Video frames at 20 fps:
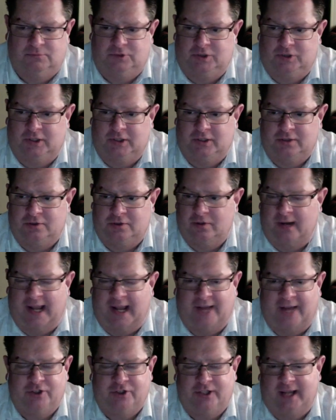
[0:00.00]
just sort of
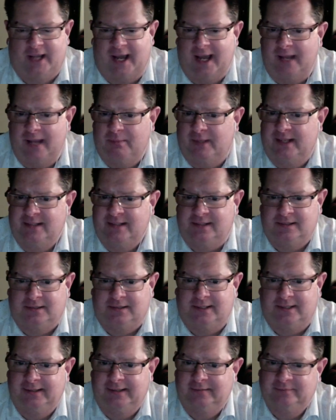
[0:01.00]
average guy
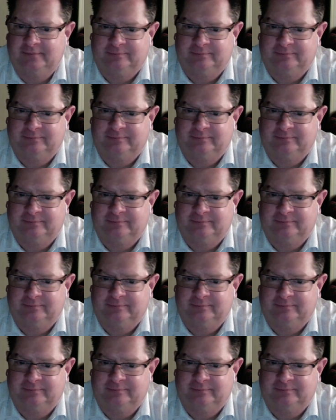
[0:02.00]
basically.